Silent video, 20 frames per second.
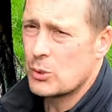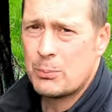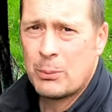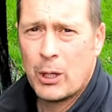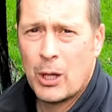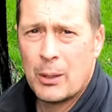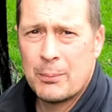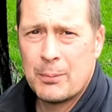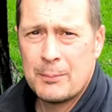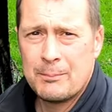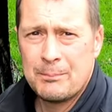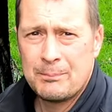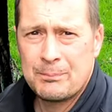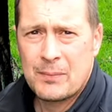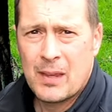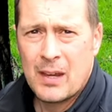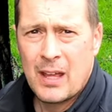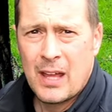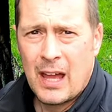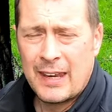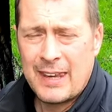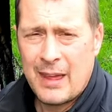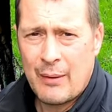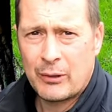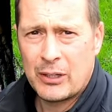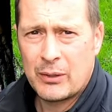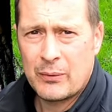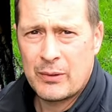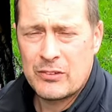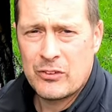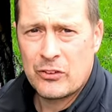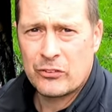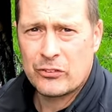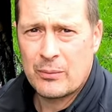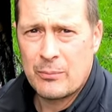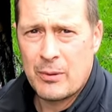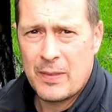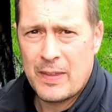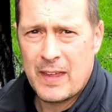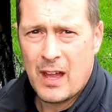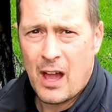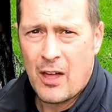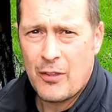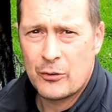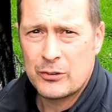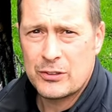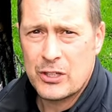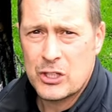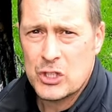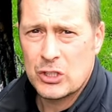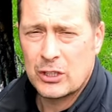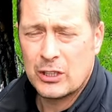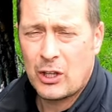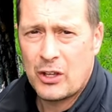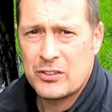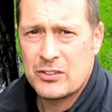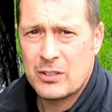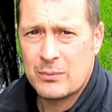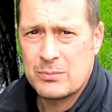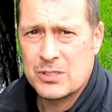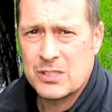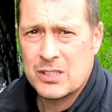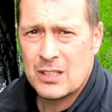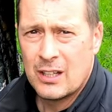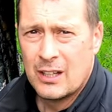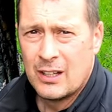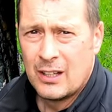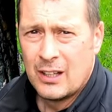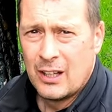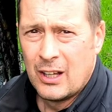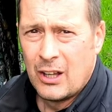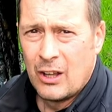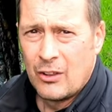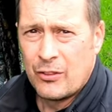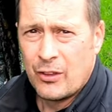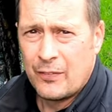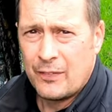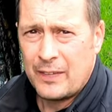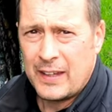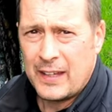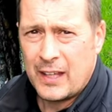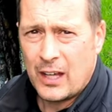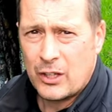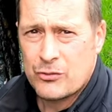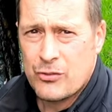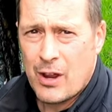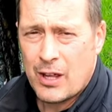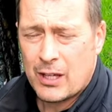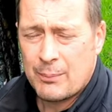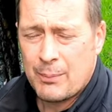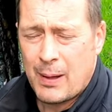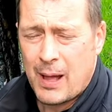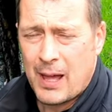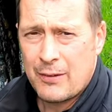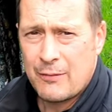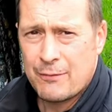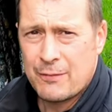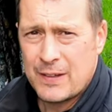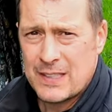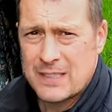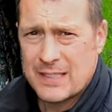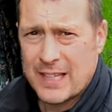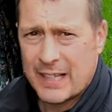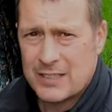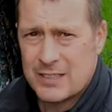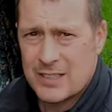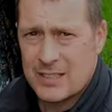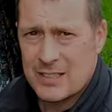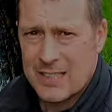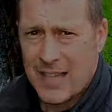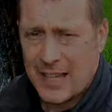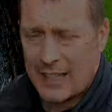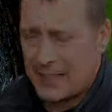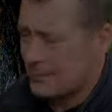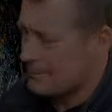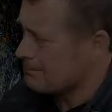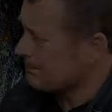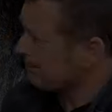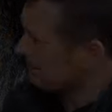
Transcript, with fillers: superb. And now we're going to go into some of the other additional items that the uh, Tragopan V6 can take.